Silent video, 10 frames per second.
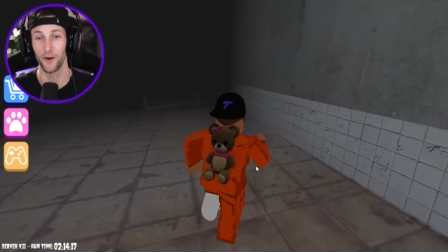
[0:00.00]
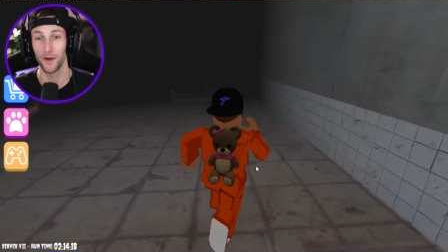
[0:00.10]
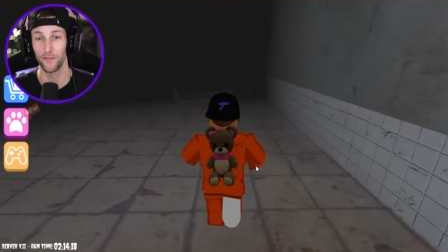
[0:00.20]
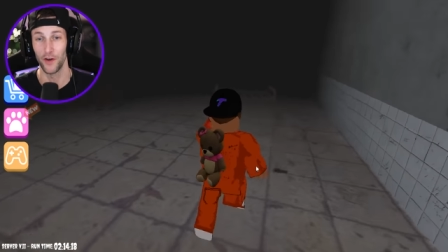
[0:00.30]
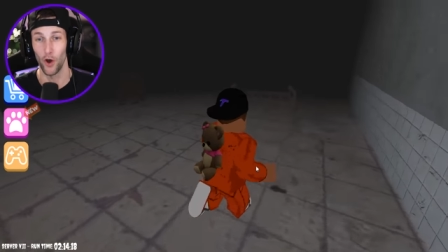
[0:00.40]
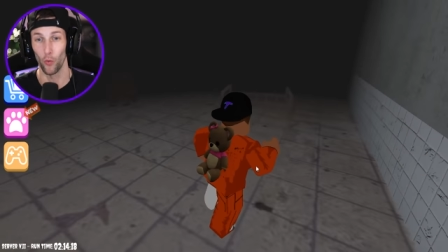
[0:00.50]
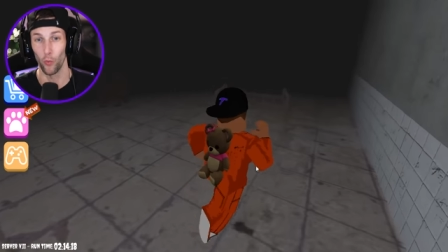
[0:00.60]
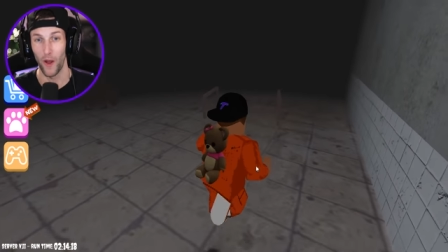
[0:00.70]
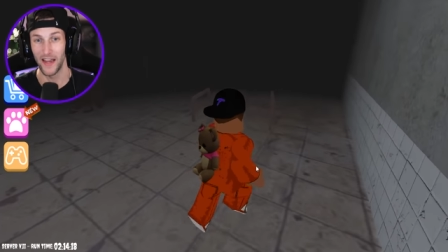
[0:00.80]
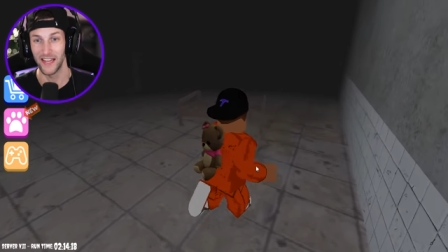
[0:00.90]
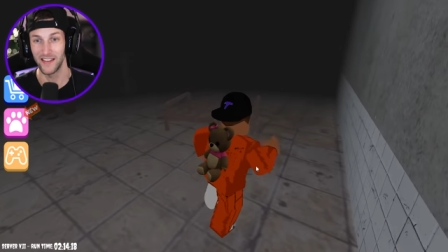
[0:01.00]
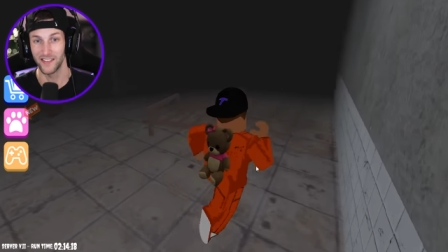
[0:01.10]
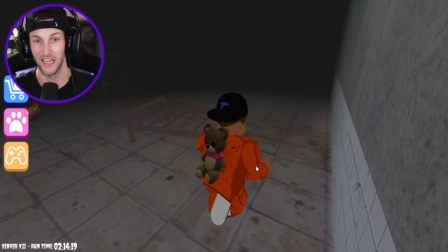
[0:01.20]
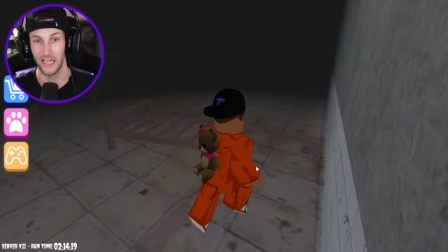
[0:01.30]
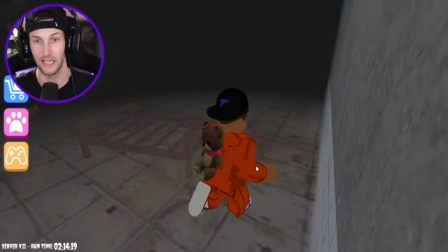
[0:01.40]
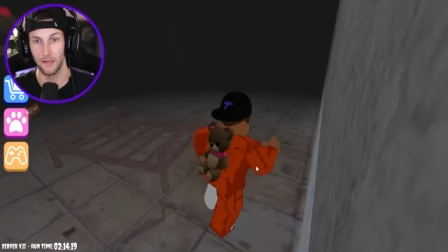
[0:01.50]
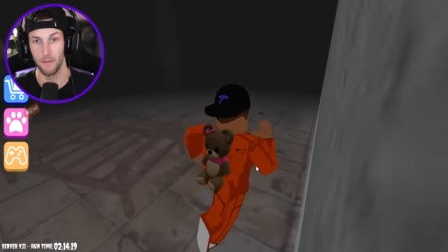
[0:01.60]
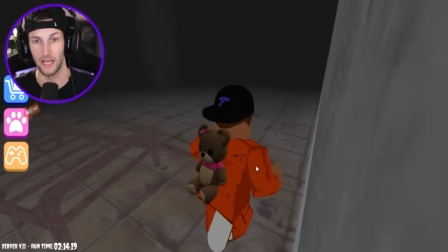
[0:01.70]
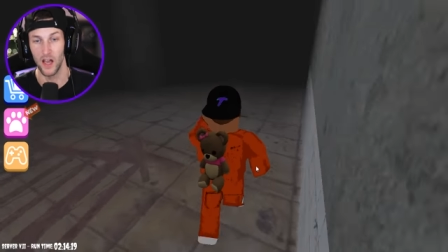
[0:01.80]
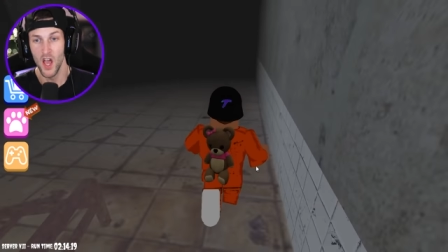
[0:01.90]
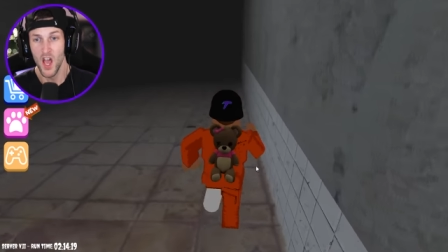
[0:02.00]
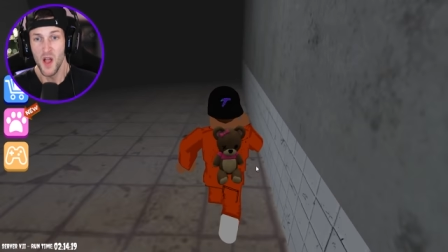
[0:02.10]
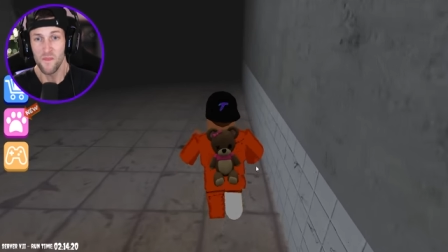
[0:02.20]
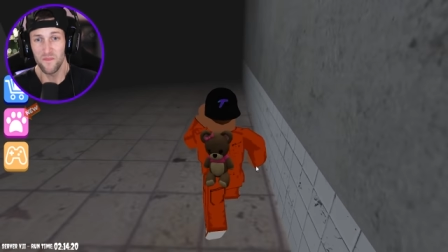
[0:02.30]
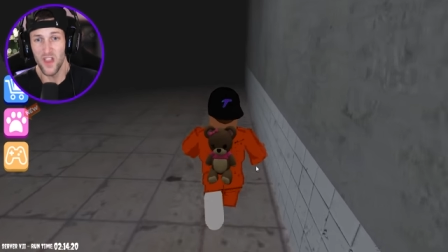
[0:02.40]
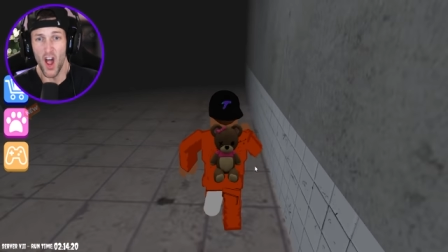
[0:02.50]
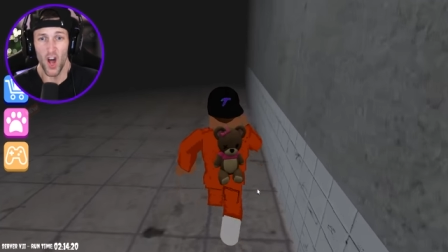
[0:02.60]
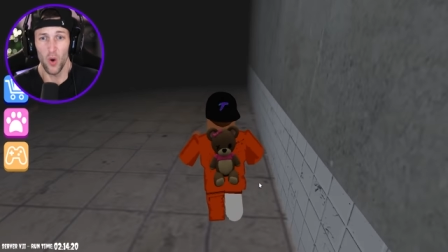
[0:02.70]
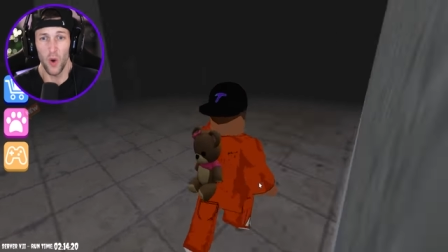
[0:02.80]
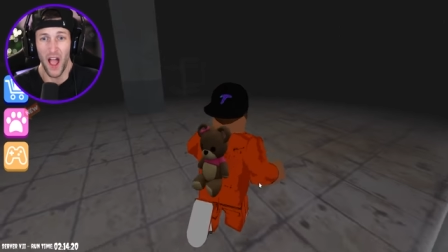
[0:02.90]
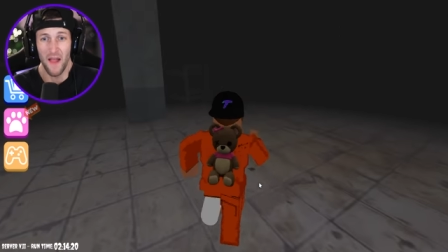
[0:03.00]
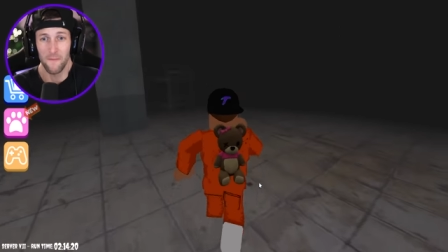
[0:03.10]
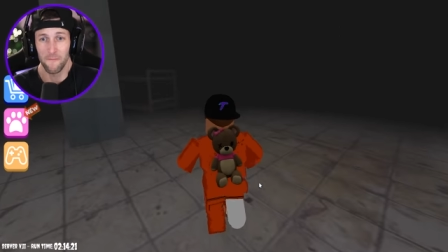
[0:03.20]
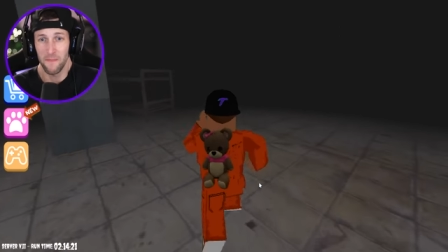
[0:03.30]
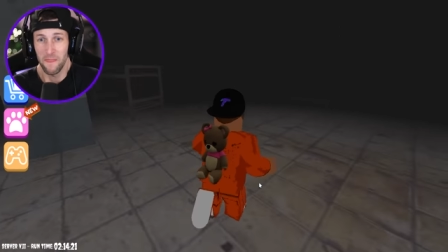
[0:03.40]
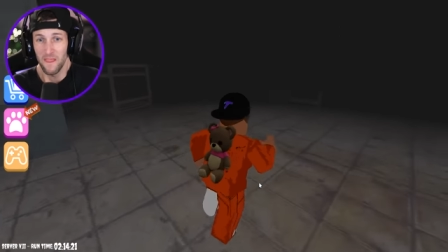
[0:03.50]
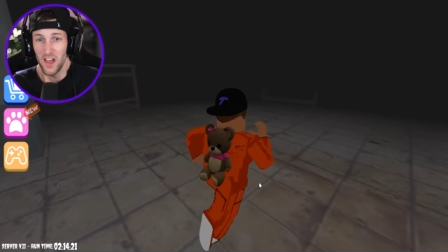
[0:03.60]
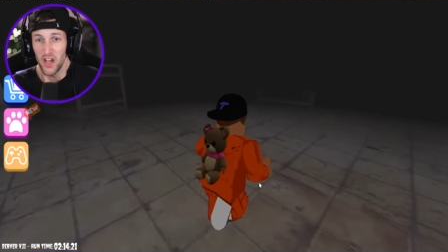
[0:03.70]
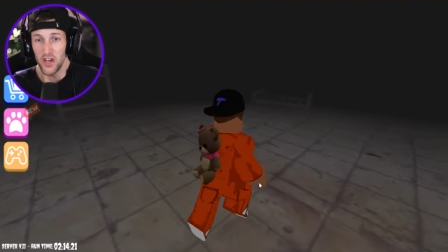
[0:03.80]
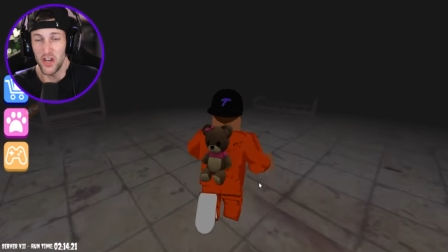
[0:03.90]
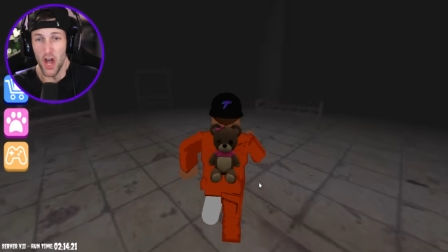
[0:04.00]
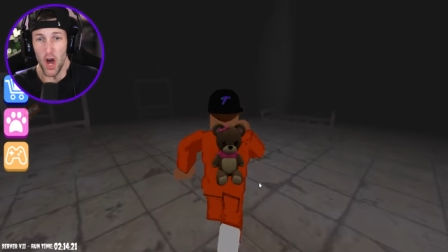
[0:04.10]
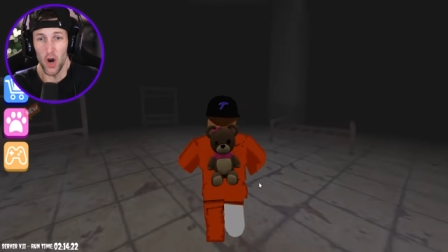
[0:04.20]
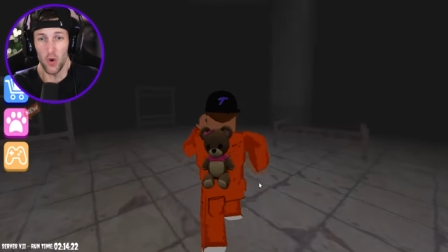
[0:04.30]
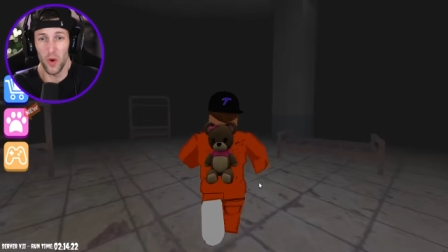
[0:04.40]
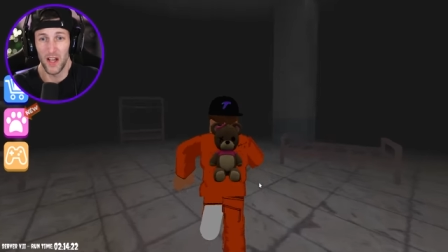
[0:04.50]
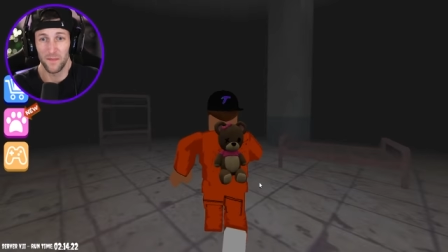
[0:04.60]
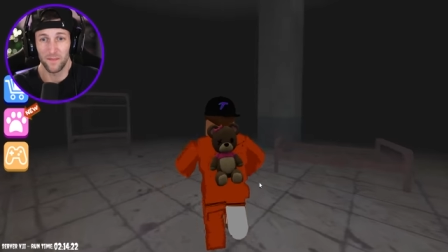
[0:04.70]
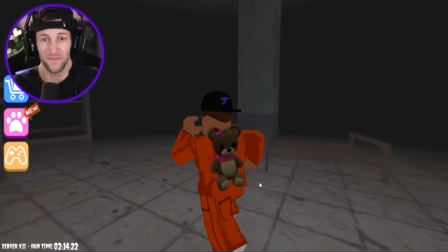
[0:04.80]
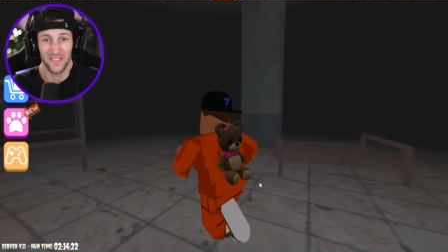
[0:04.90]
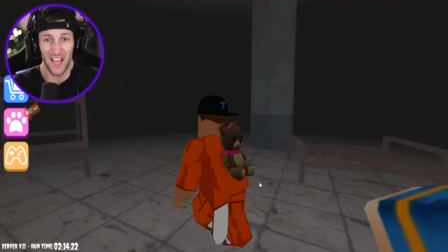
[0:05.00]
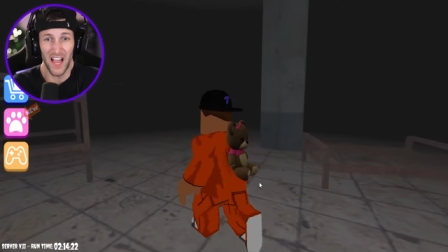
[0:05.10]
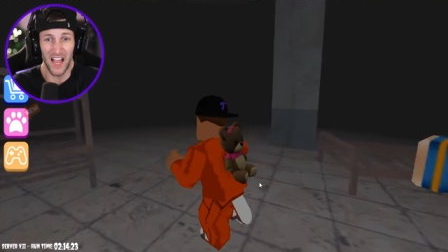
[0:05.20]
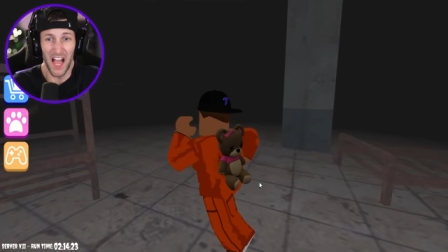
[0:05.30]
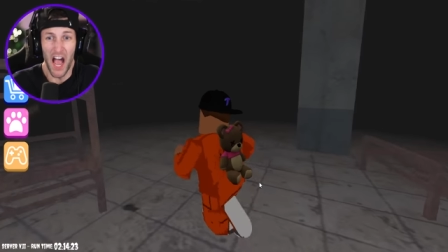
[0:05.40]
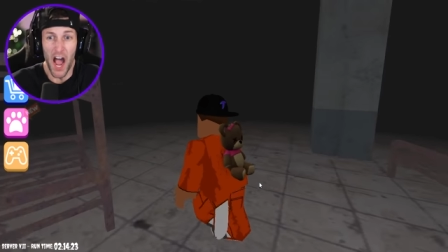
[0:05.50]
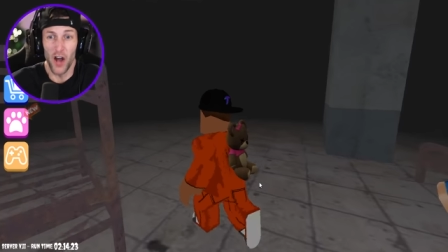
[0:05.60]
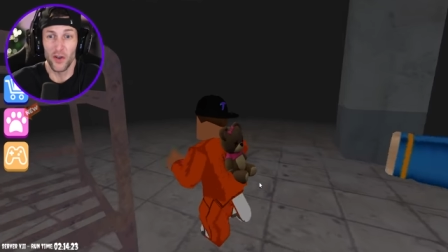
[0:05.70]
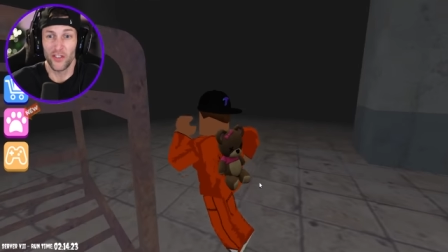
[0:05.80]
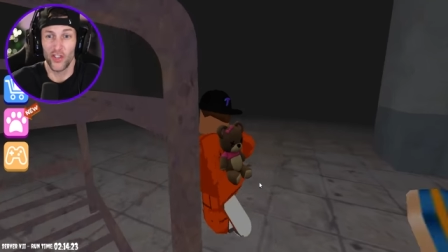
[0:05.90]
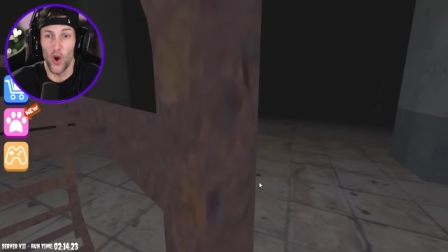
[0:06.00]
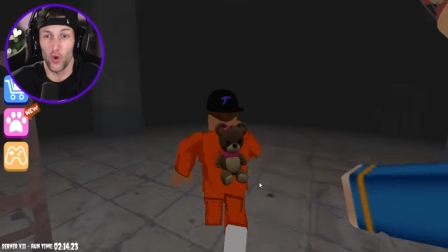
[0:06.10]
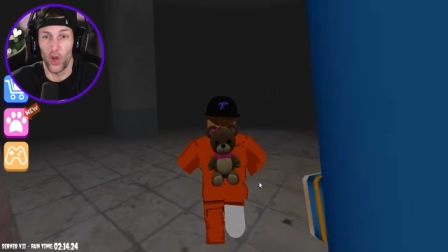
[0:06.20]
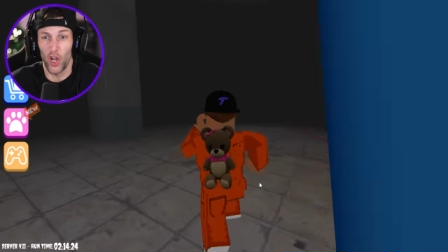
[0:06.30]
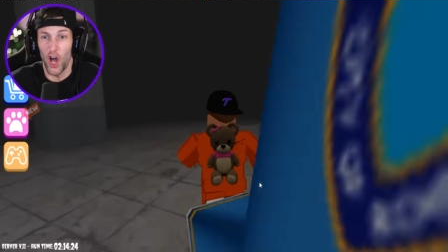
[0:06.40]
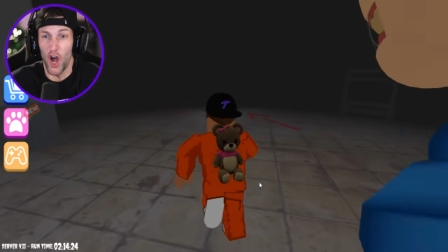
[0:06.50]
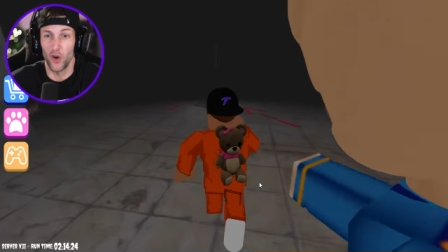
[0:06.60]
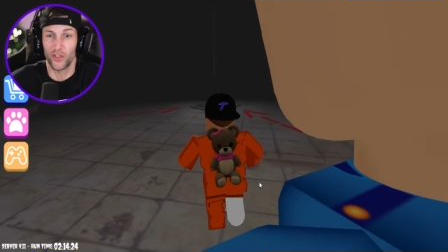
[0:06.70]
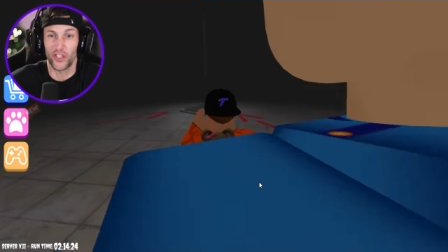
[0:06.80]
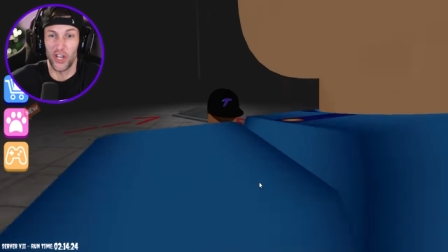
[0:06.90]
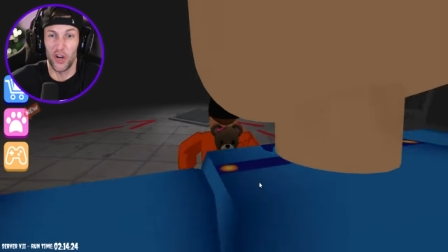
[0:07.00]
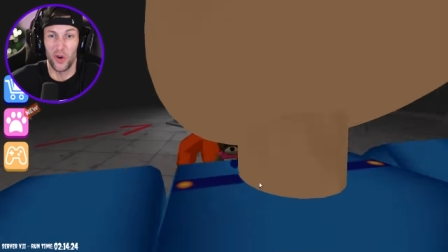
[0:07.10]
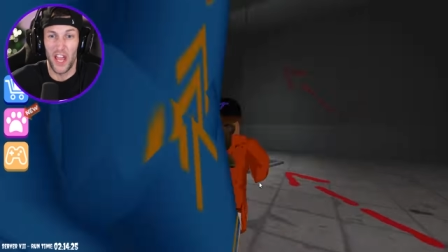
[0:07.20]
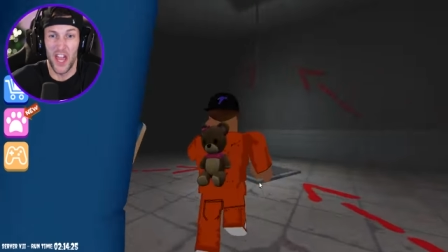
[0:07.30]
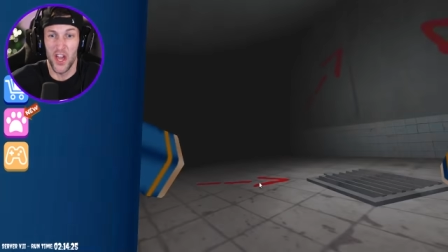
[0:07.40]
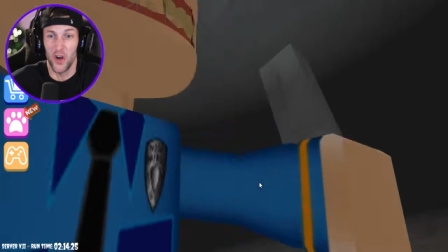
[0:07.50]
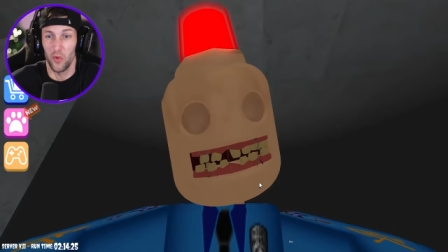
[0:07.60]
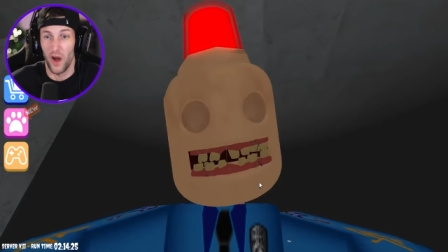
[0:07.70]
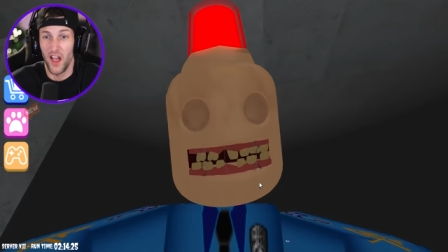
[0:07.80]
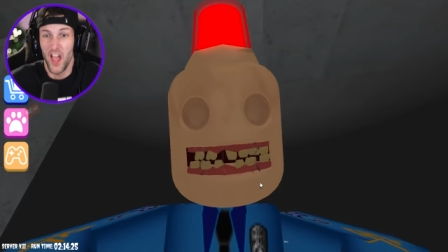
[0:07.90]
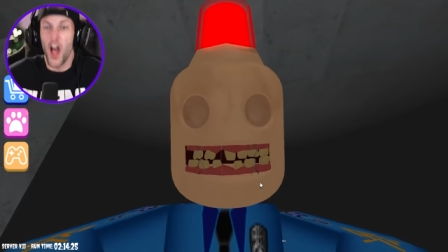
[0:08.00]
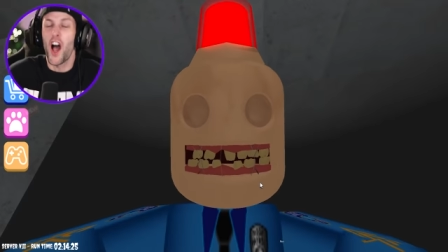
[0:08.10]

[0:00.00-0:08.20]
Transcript: I don't even know when he's gonna get me. No! No! Oh, he's so close, dude! Ew!